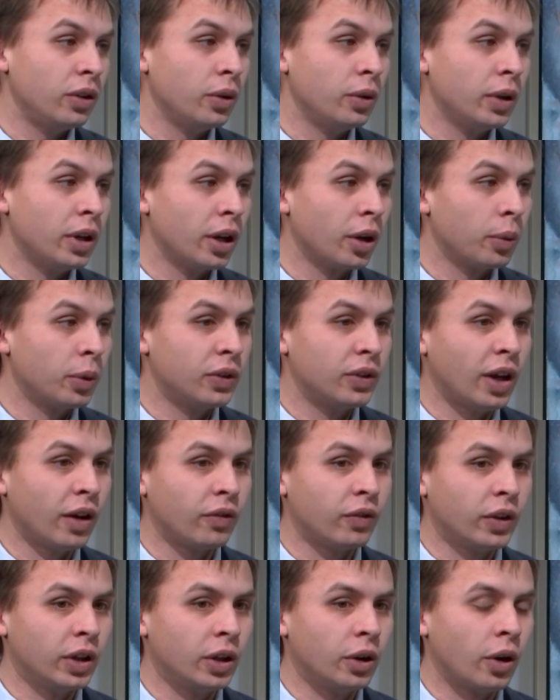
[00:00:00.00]
year was
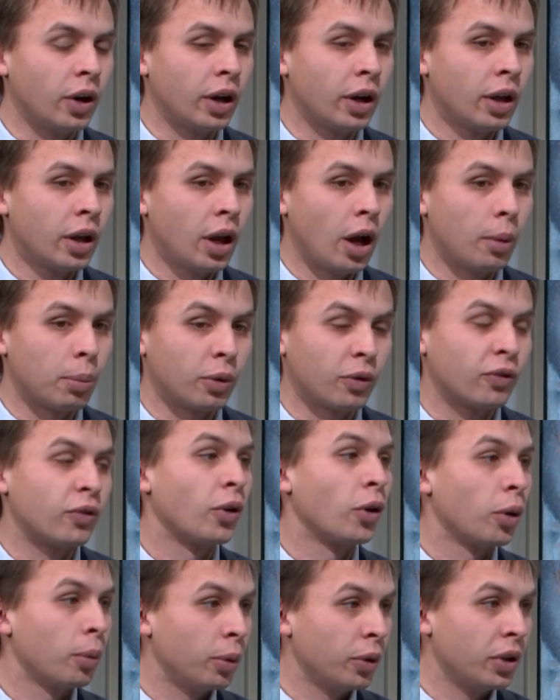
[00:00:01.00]
definitely not a
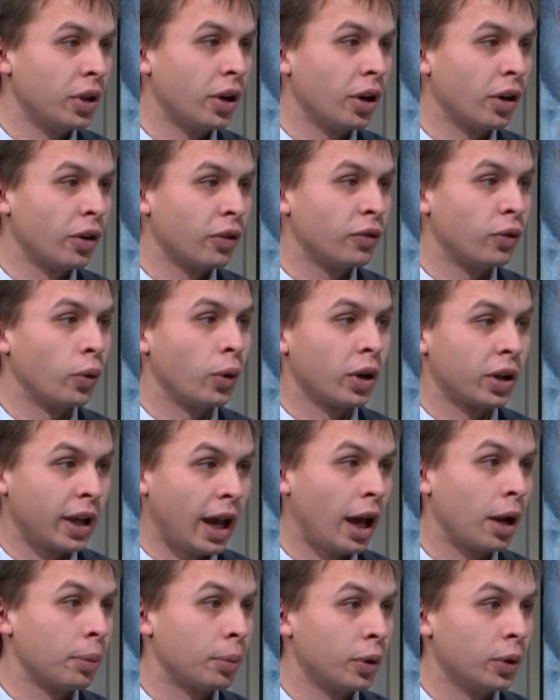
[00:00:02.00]
preferable year for
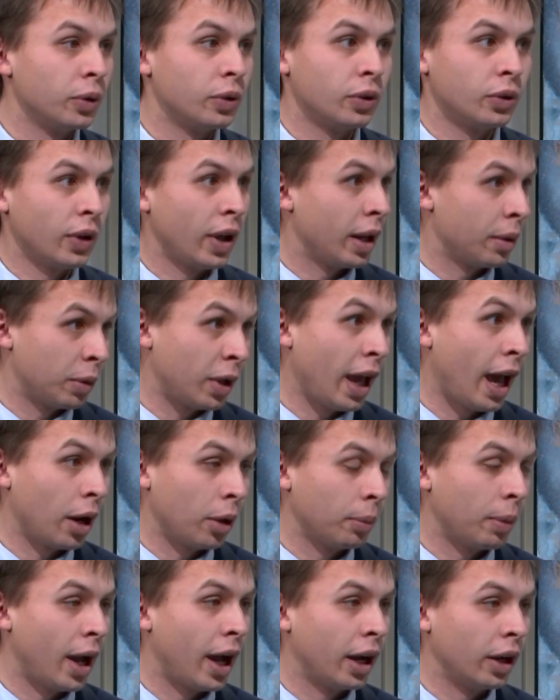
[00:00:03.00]
cattle producers and cattle
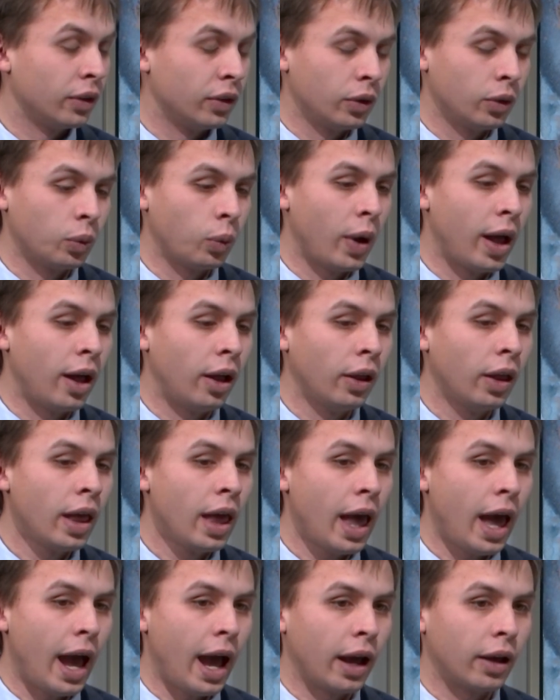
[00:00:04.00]
buyers as well,
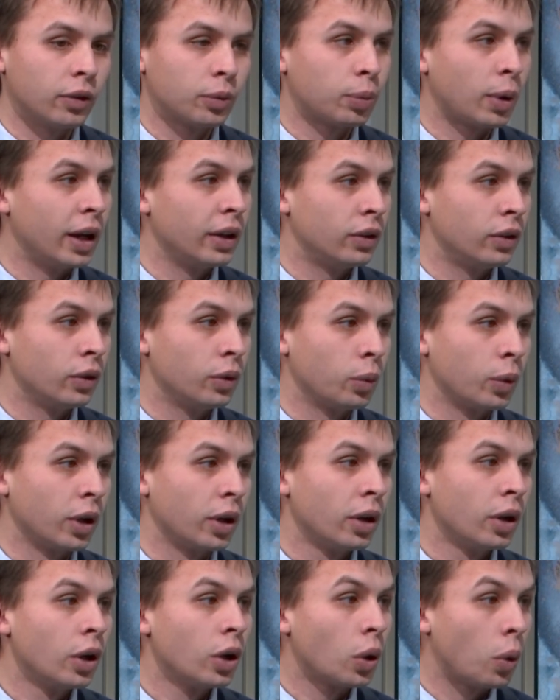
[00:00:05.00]
as prices were
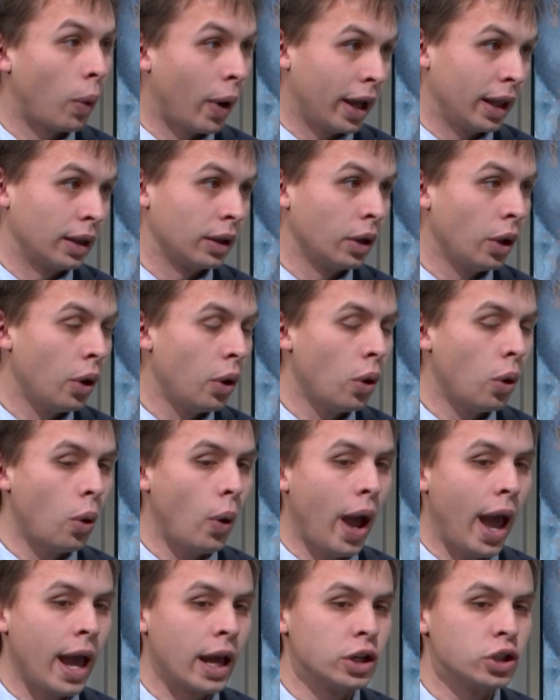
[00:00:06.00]
quite low
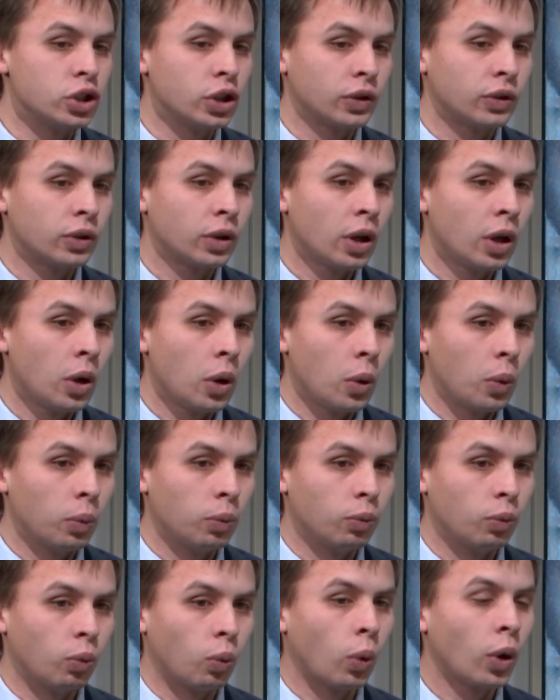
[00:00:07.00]
and just
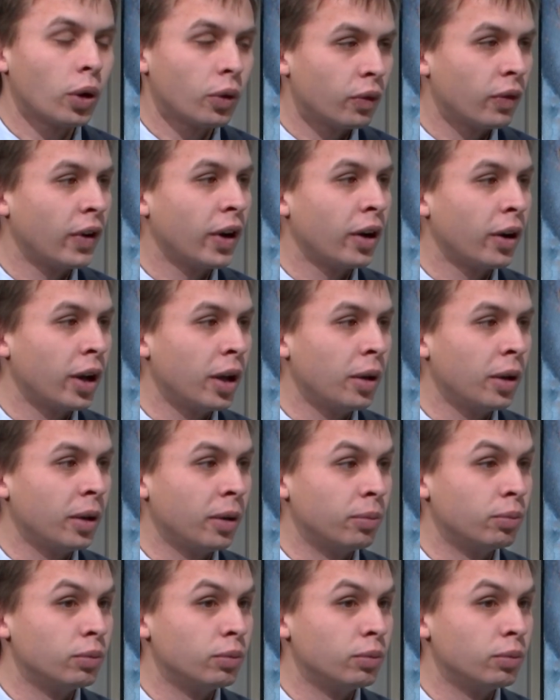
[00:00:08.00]
weren't very